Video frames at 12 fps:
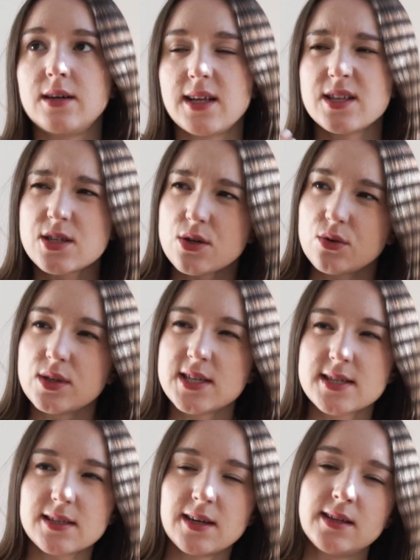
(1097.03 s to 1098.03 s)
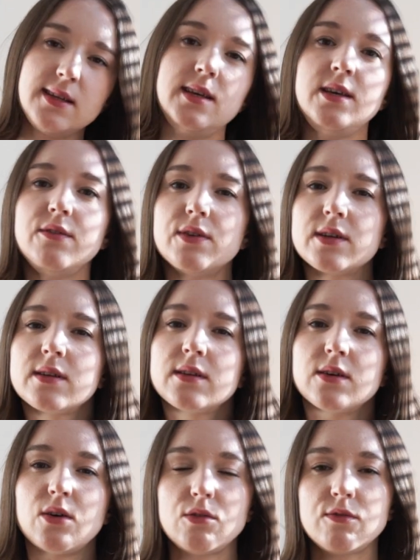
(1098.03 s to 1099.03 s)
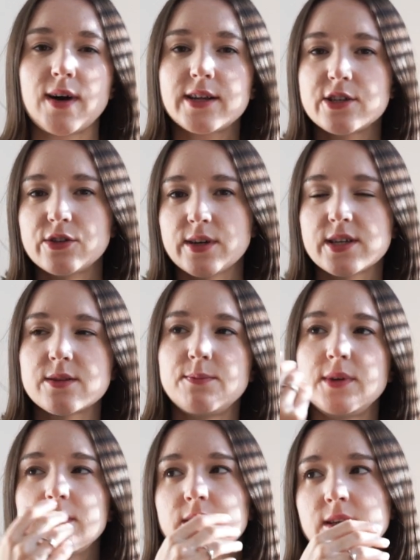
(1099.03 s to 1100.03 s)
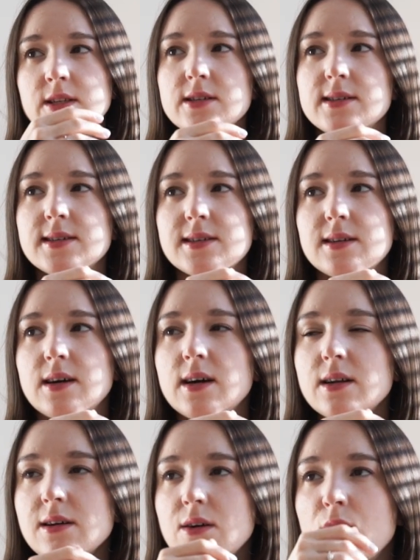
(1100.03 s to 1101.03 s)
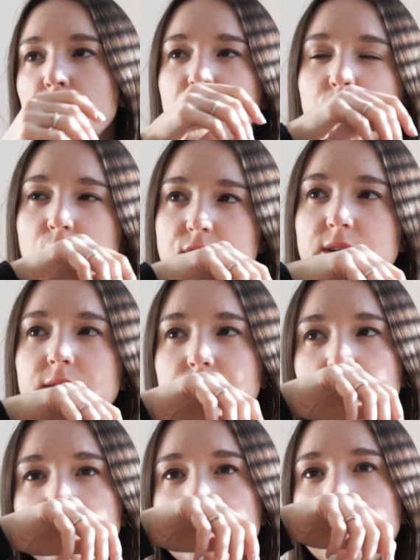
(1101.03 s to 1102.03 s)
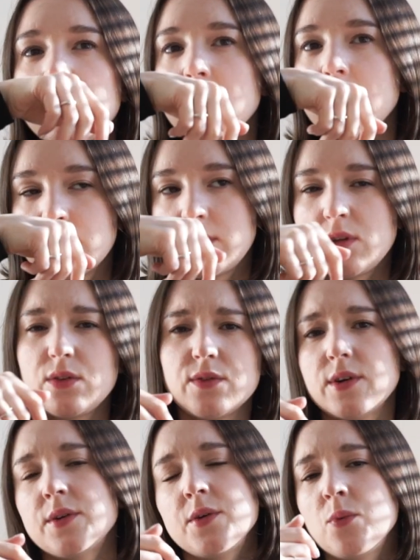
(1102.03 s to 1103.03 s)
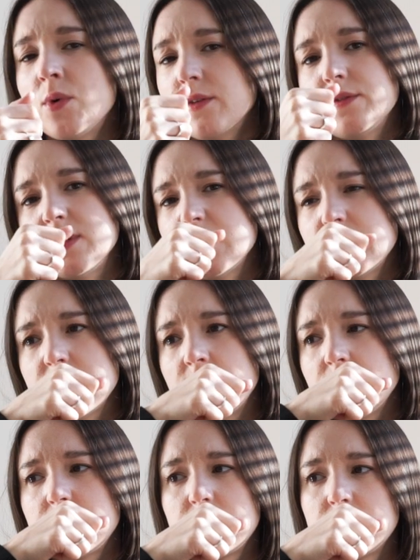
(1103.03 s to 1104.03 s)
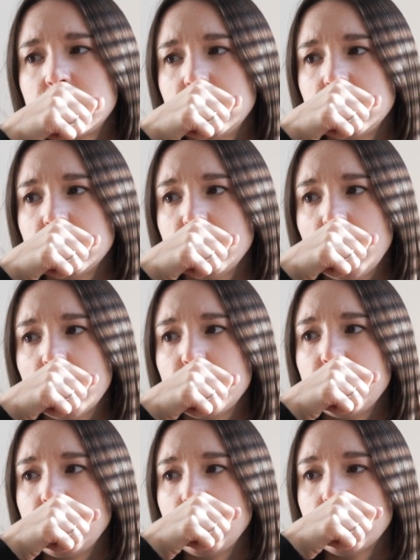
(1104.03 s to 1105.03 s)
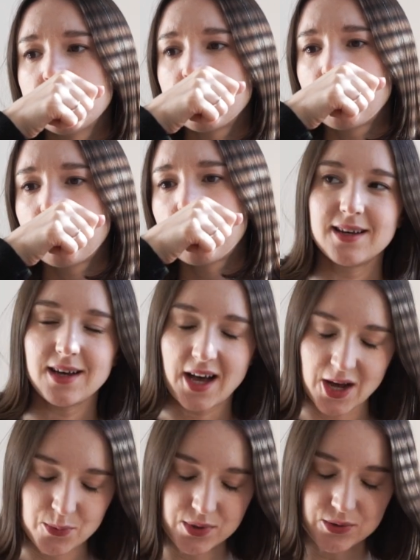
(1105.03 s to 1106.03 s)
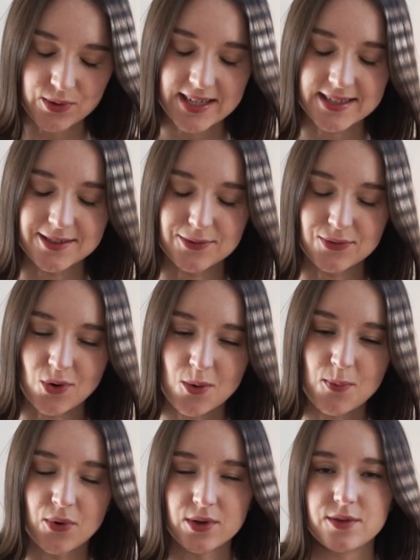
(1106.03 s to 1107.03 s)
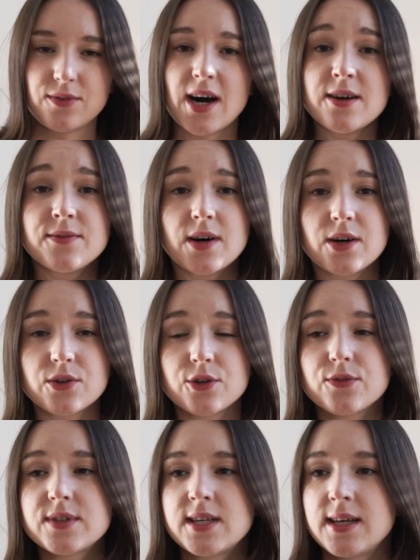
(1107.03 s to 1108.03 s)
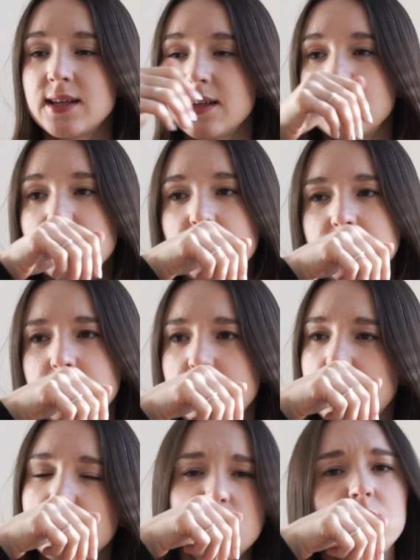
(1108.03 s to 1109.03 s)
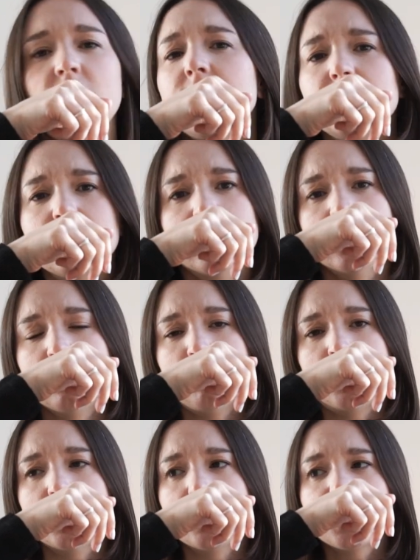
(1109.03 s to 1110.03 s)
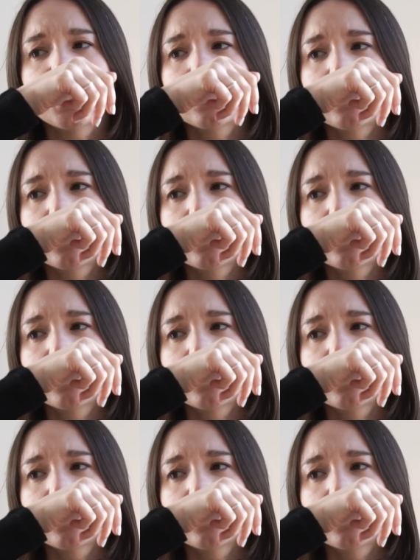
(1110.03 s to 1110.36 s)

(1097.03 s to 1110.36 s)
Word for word: And so this uneven olfactory experience is kind of off-putting for me. Not very worthy scent, in my opinion. I will rate it 4.5 out of 10. I don't like it that much.